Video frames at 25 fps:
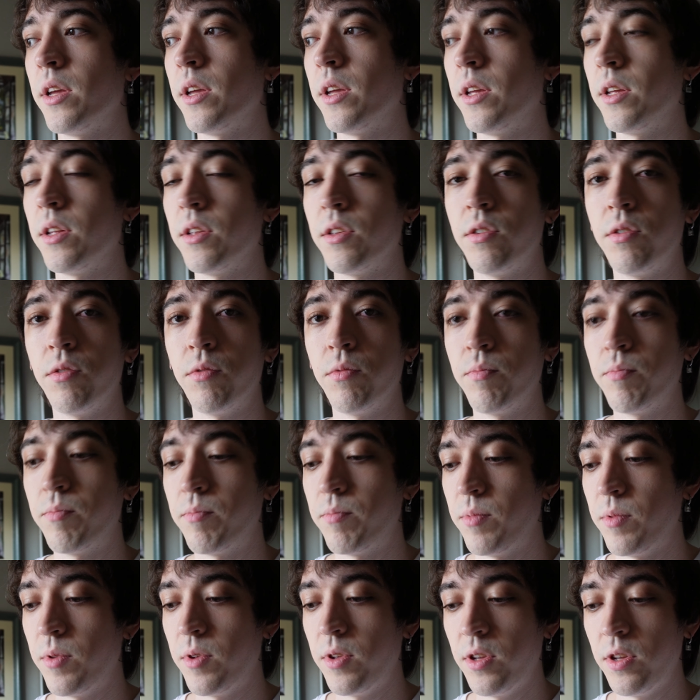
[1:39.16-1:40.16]
into
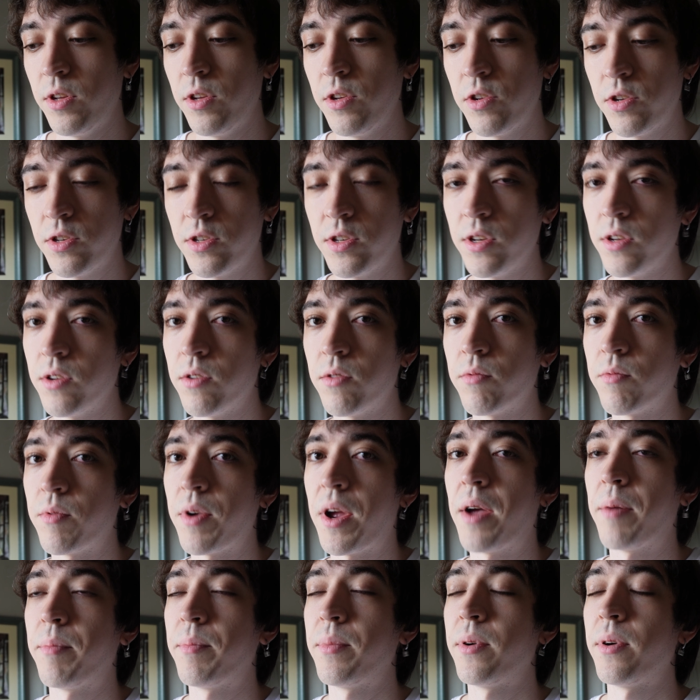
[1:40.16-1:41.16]
each single
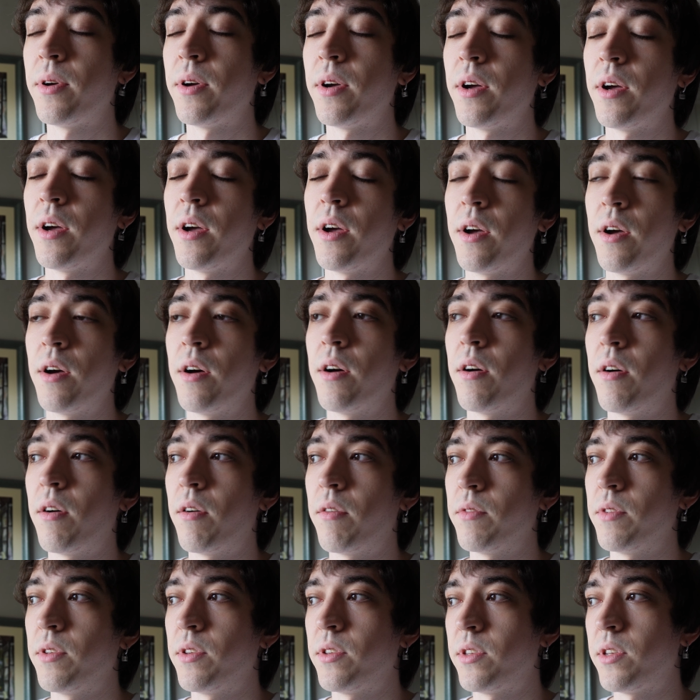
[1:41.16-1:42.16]
rep
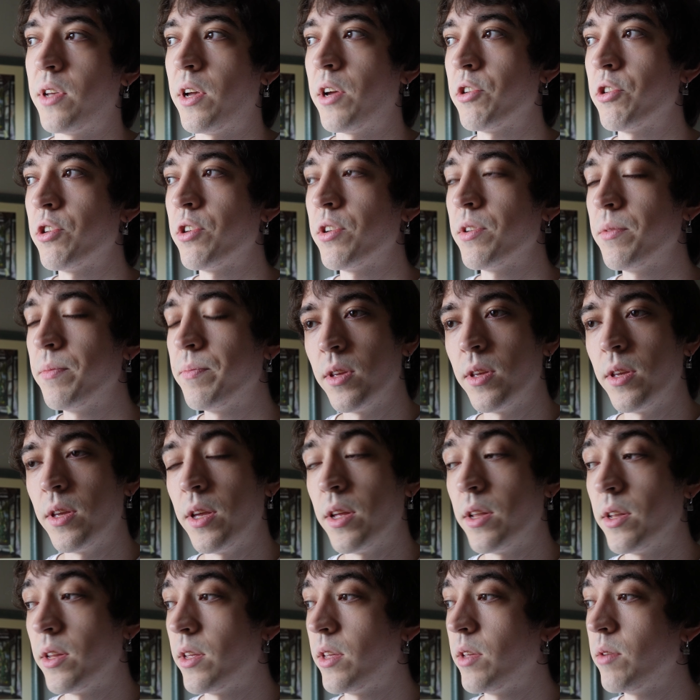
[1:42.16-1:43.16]
of the session,
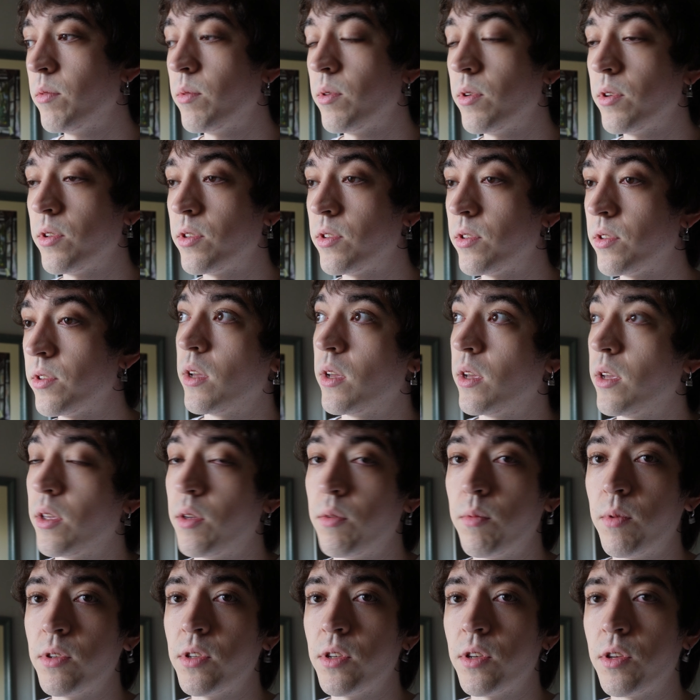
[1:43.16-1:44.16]
and he was
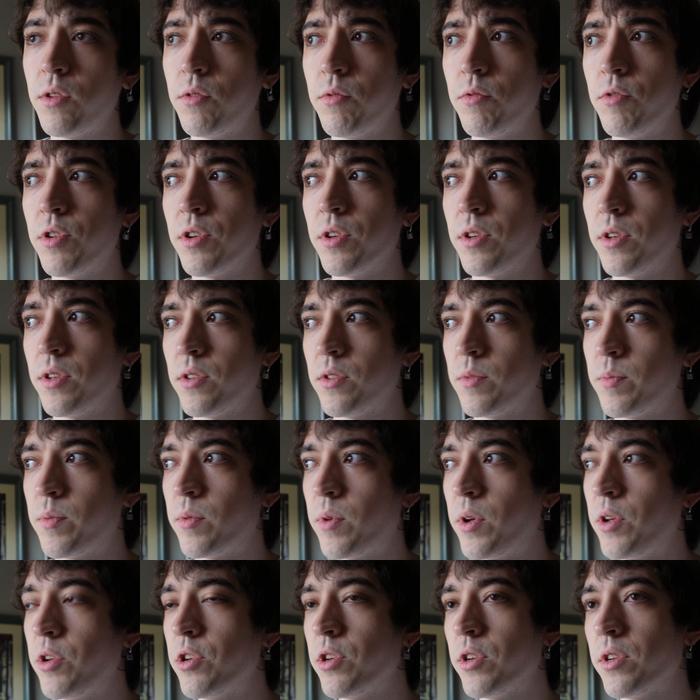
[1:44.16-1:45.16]
a huge
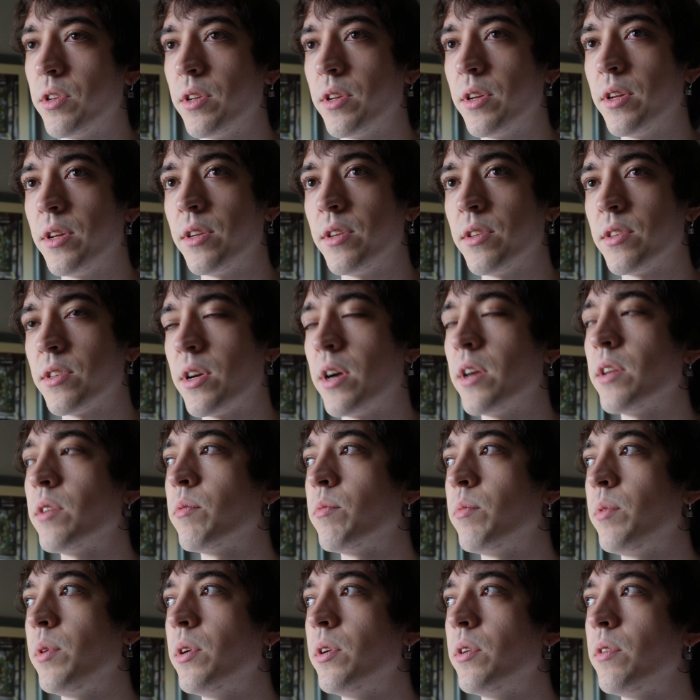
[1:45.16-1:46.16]
inspiration. And it's kind
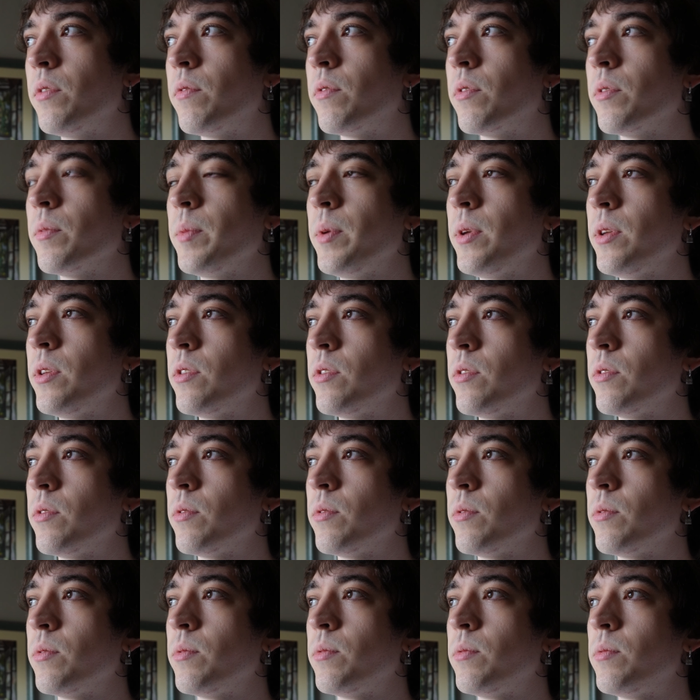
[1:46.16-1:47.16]
of weird for me
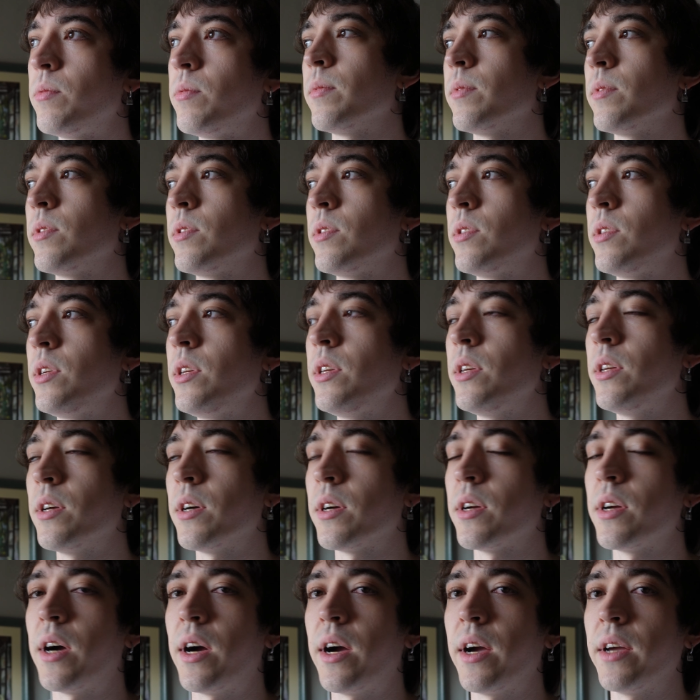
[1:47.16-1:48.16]
to see a
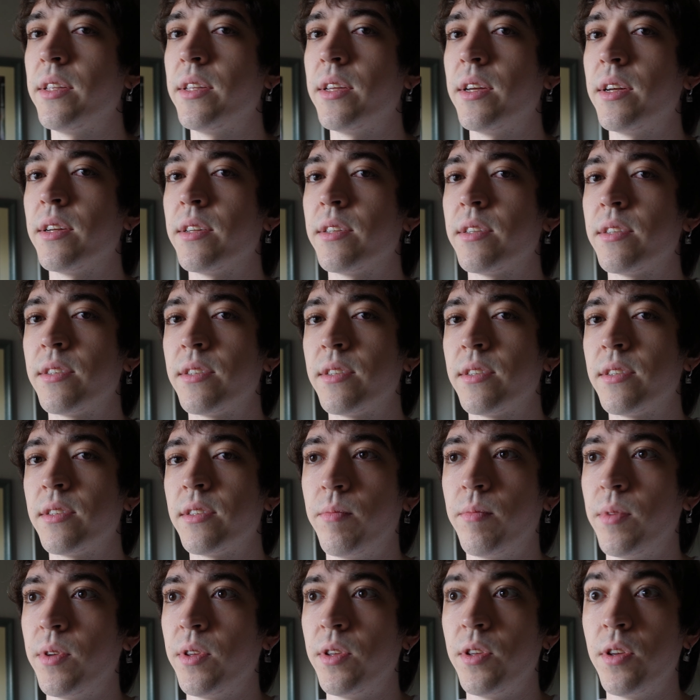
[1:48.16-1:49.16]
guy that's
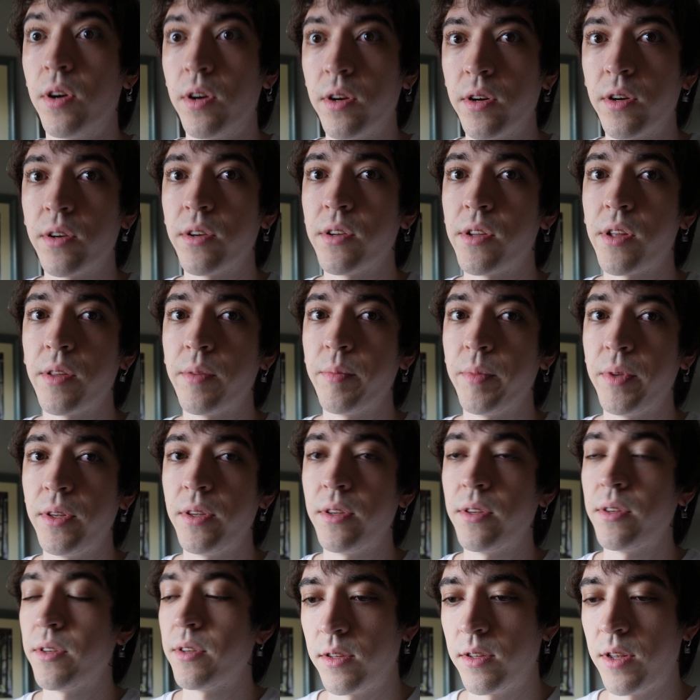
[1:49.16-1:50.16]
younger than
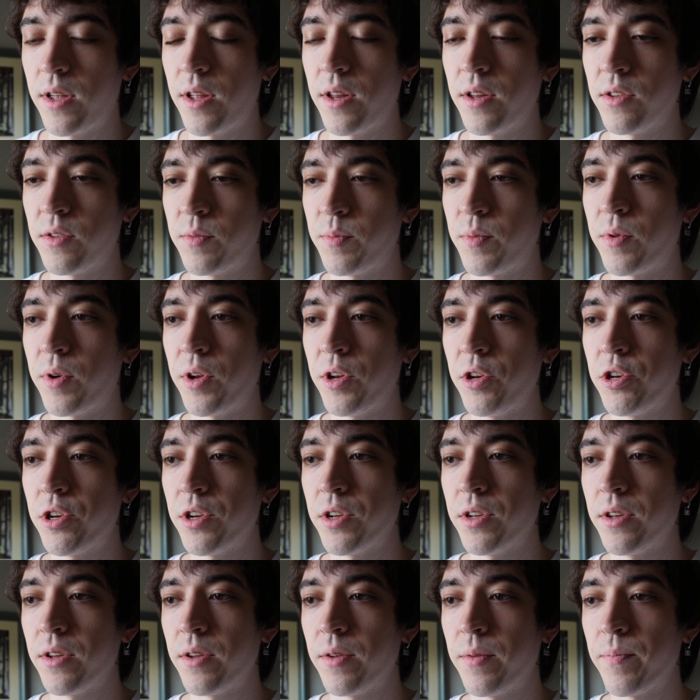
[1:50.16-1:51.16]
me an
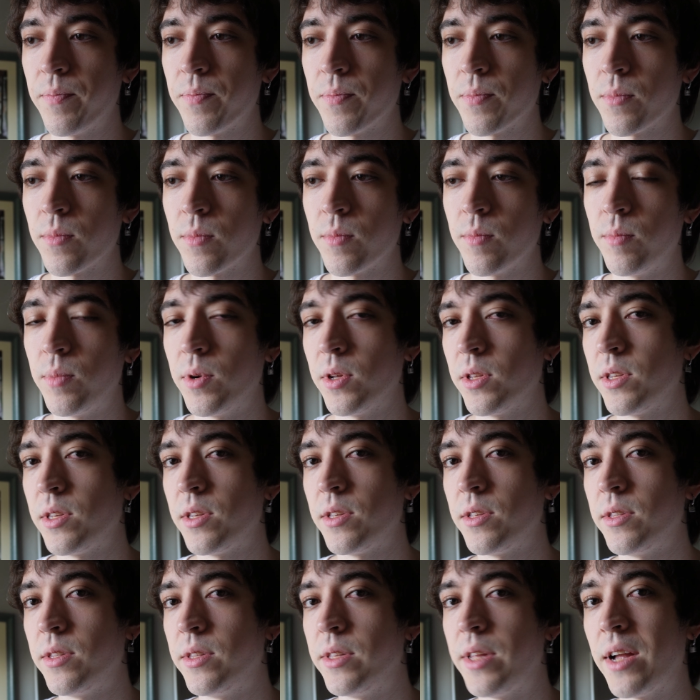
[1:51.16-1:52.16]
inspiration, but
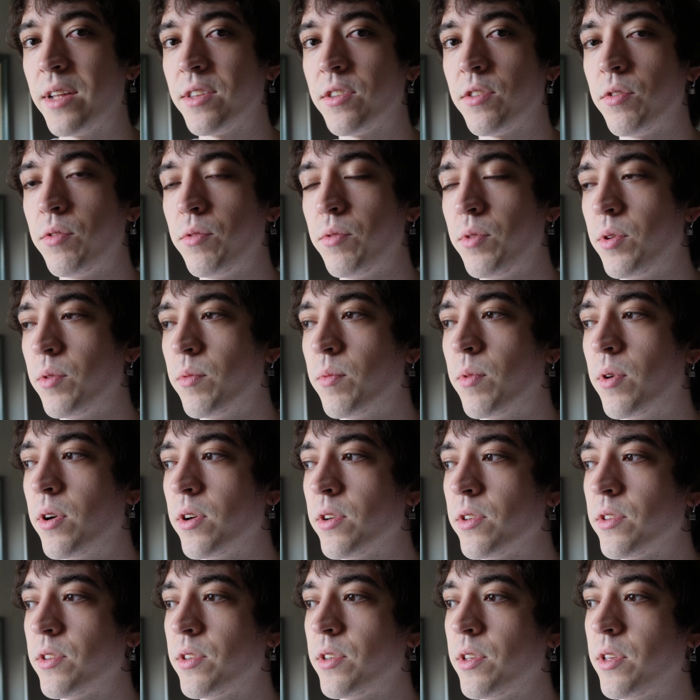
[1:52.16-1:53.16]
that's who he
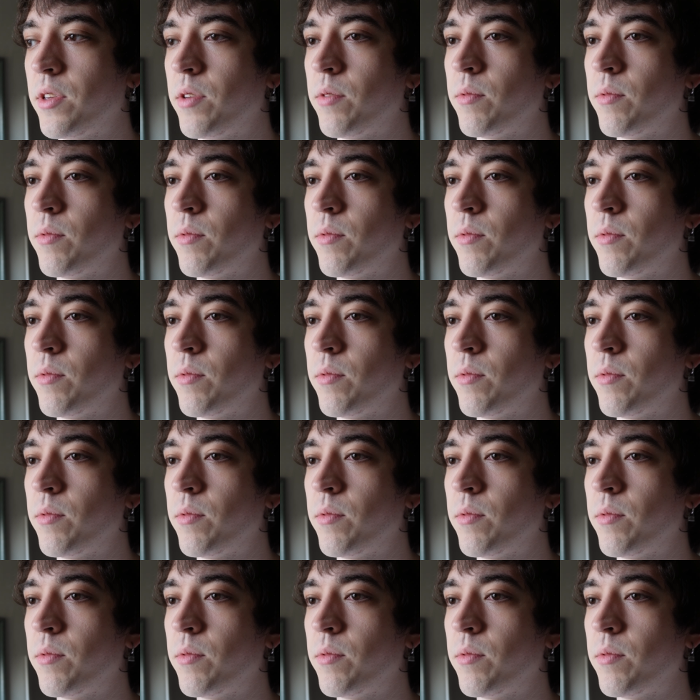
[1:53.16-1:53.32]
was